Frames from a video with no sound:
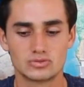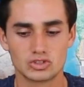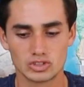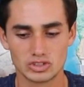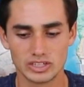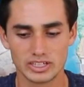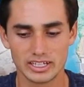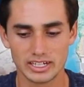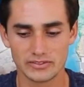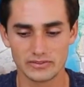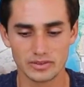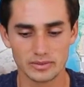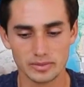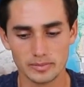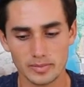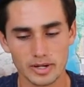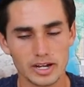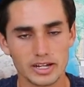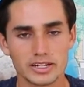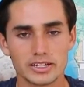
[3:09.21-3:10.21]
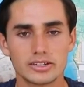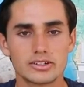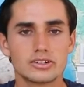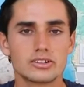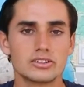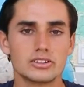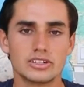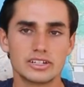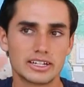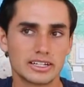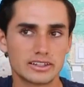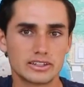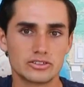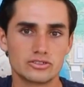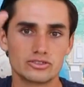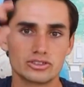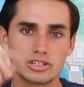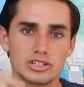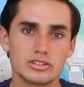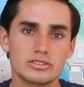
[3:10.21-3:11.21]
just look at it from the monitor or look at the
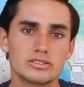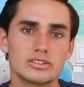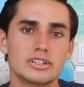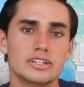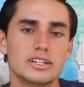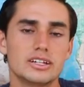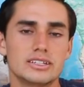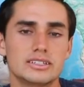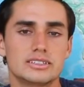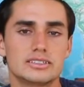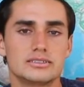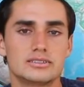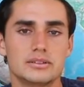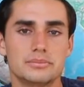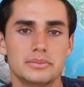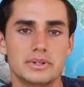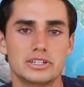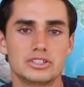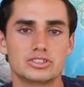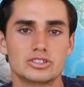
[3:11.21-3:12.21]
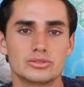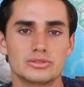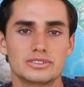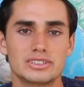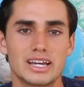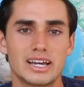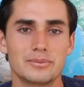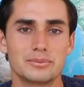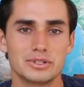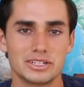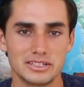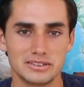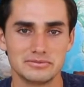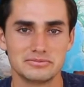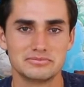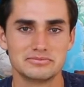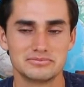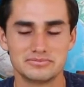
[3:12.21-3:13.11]
drone to make sure what's happening.